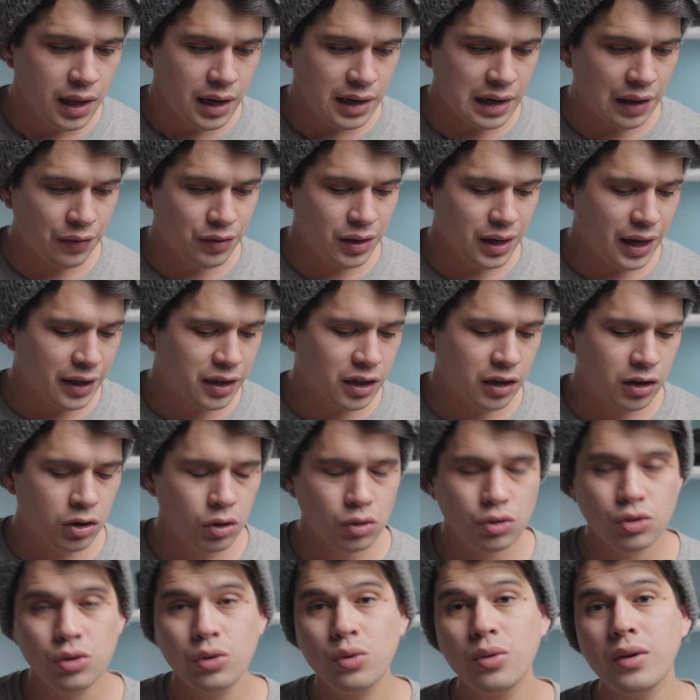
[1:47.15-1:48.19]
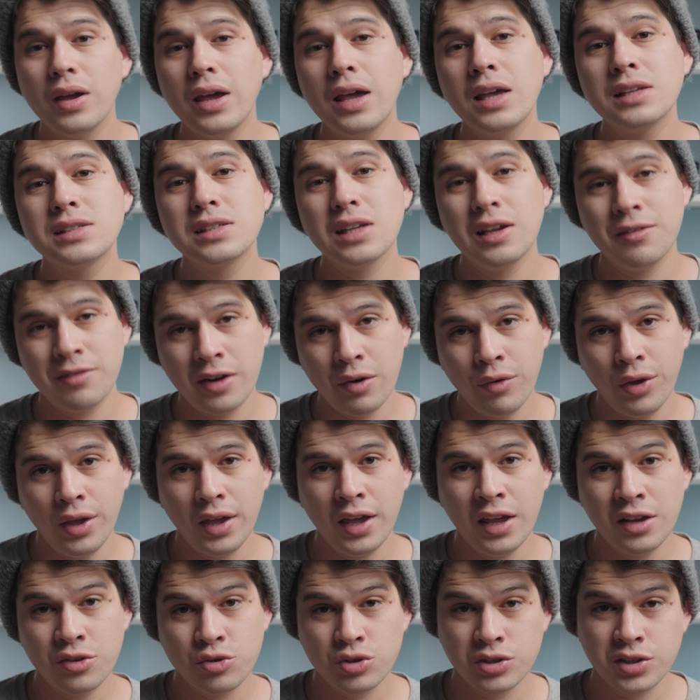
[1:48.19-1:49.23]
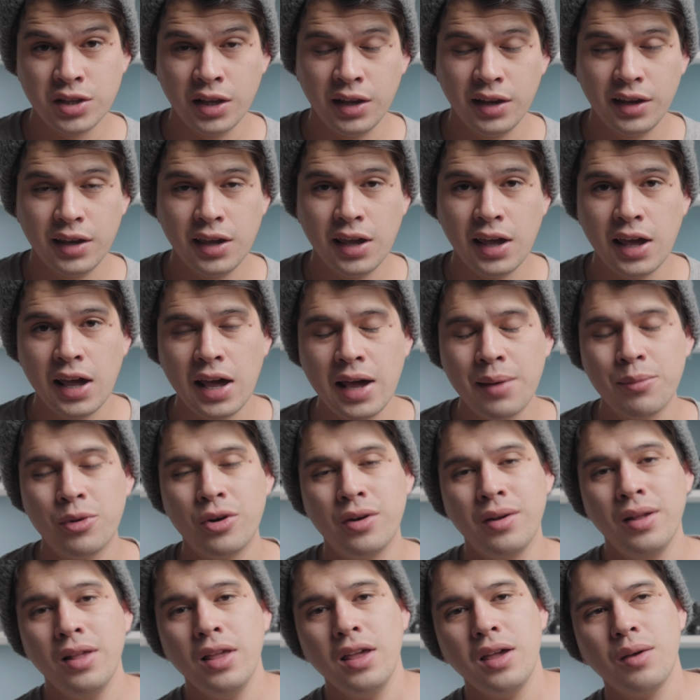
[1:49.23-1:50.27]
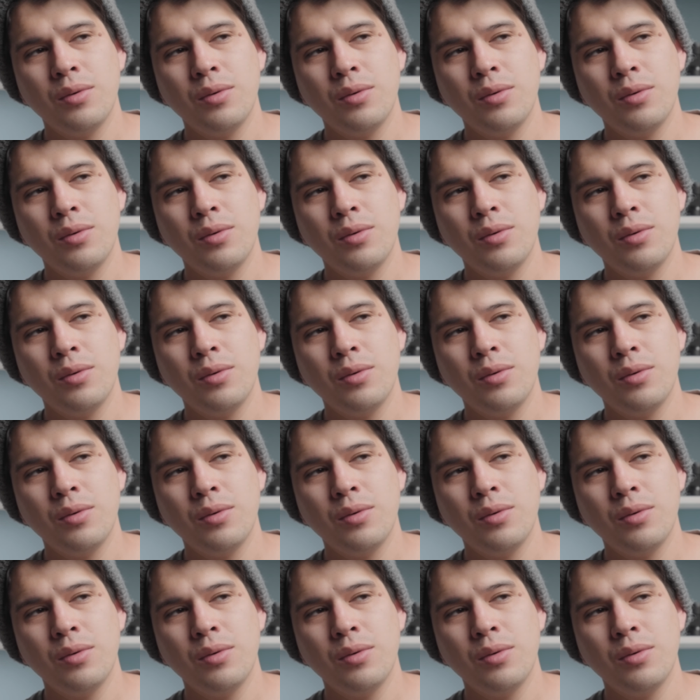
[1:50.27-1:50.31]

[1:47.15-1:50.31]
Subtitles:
Now, the Leica Q2 is a very interesting camera.